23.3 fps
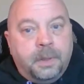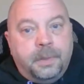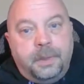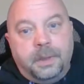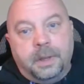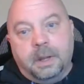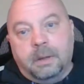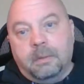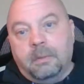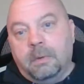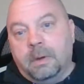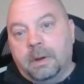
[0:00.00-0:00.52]
The
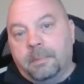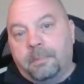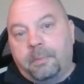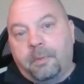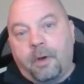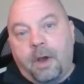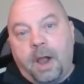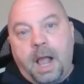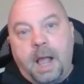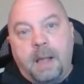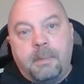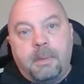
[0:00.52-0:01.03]
number one
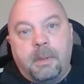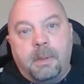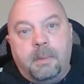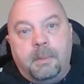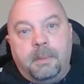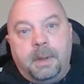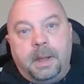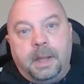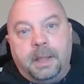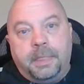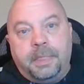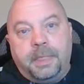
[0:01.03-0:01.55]

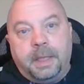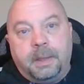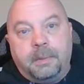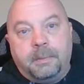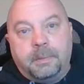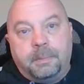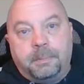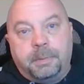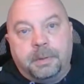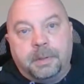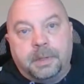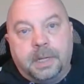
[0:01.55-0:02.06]
problem, I think,
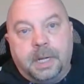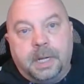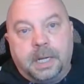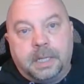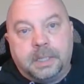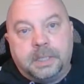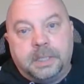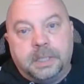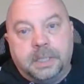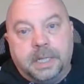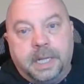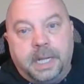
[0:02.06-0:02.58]
with
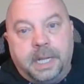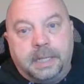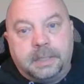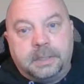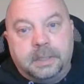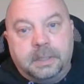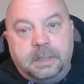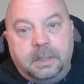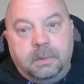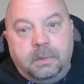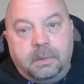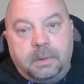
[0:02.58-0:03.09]
production has
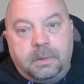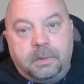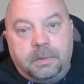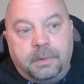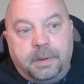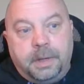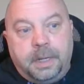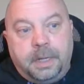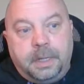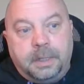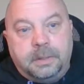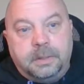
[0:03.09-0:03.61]
to do with
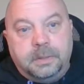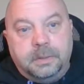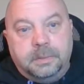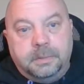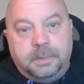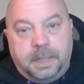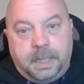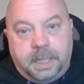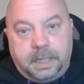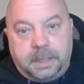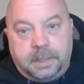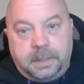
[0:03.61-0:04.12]
creating too
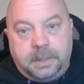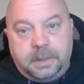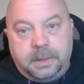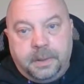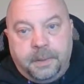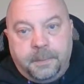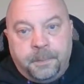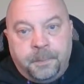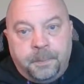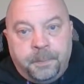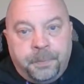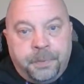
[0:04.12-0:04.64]
much.
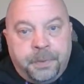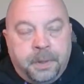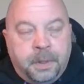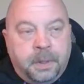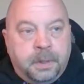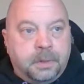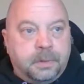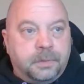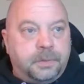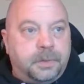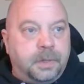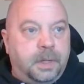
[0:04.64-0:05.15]

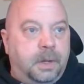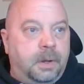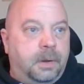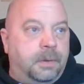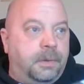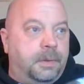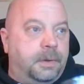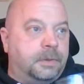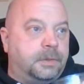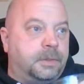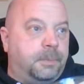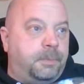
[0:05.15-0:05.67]

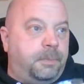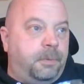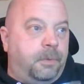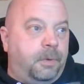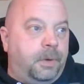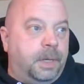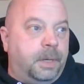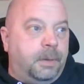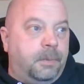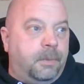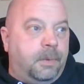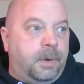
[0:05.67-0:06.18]
So there's a
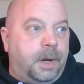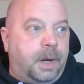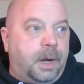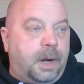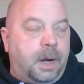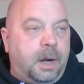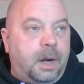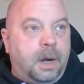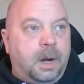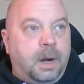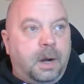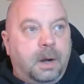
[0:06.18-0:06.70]
point
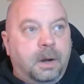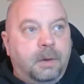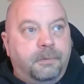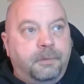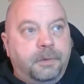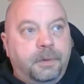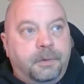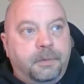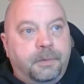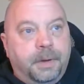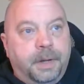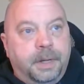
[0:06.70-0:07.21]
where if
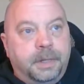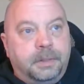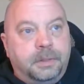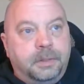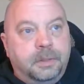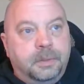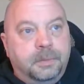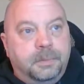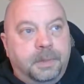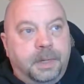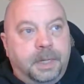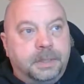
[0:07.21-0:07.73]
you create
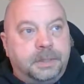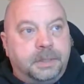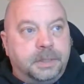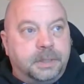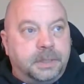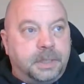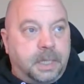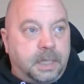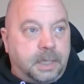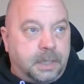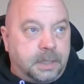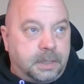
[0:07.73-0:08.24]
too much, it's
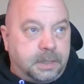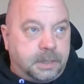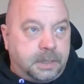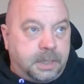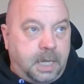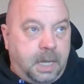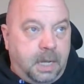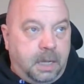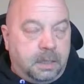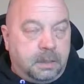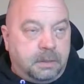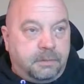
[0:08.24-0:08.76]
not going to
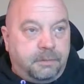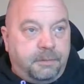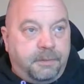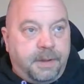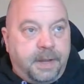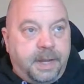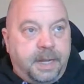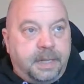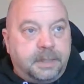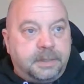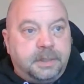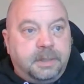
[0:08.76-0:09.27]
sell as
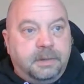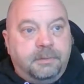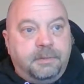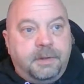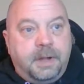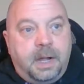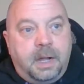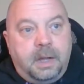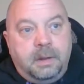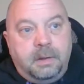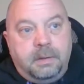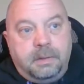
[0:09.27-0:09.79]
fast. The
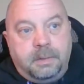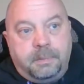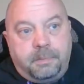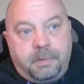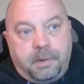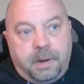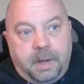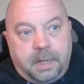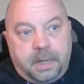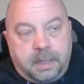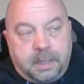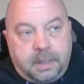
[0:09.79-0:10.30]
value of the
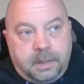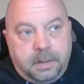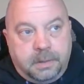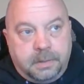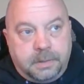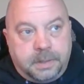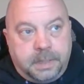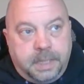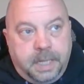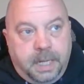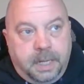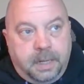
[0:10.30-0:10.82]
product
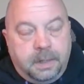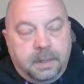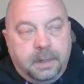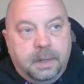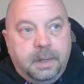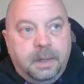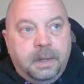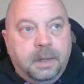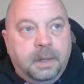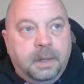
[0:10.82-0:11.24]
goes down.